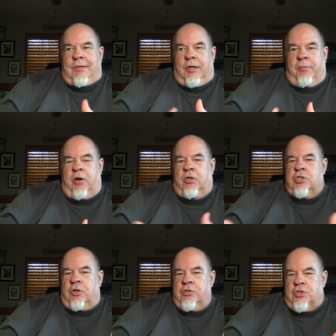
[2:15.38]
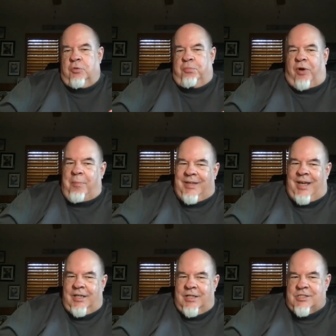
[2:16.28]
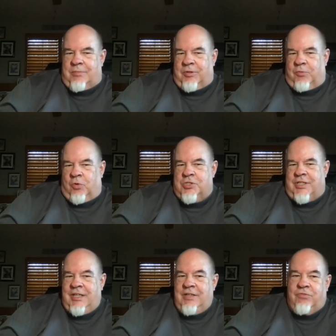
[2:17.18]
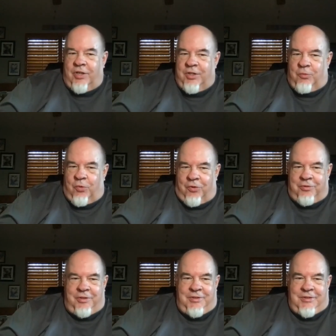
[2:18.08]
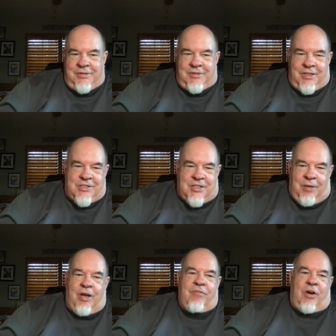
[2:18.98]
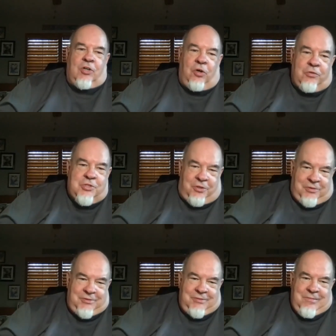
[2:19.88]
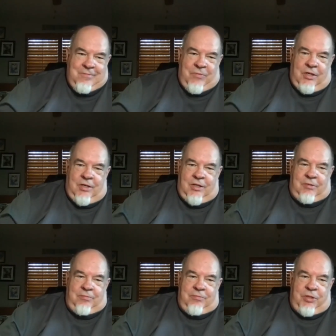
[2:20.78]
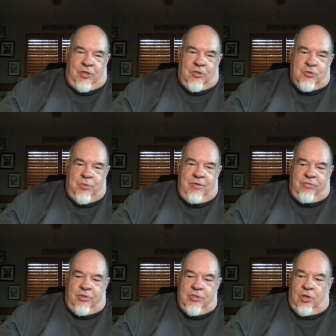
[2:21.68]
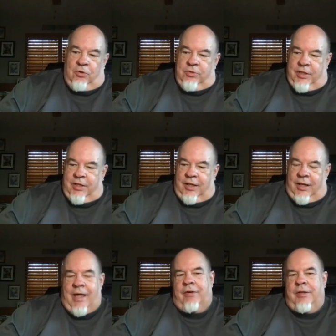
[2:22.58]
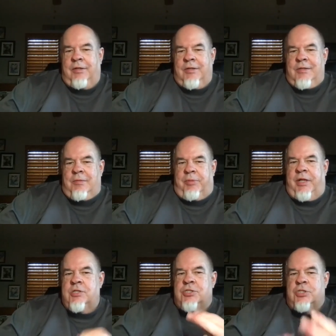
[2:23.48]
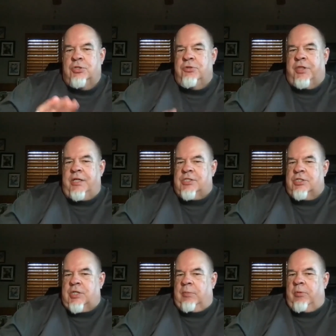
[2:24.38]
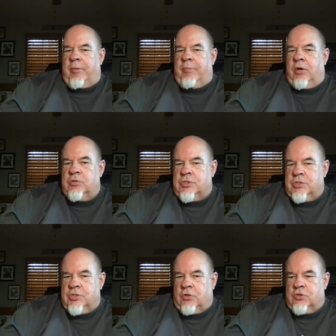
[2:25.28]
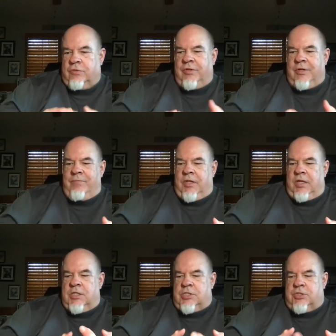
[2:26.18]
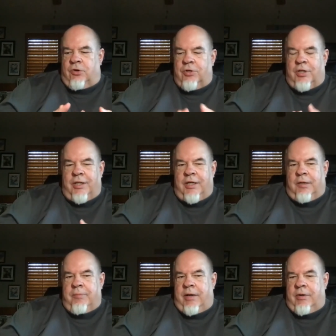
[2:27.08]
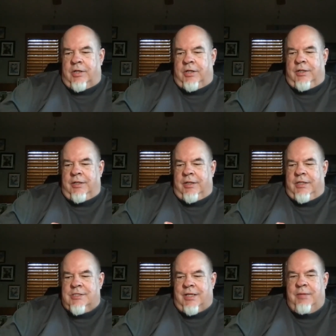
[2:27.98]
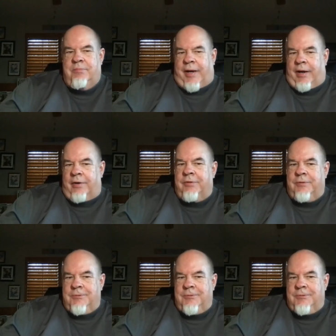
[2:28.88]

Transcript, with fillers: America's also propagated some of the worst evil in the world that's come out of our culture um, because we've condoned it and allowed it. But here's the two things that trouble me most, Joseph, is thirdly, America is an empire.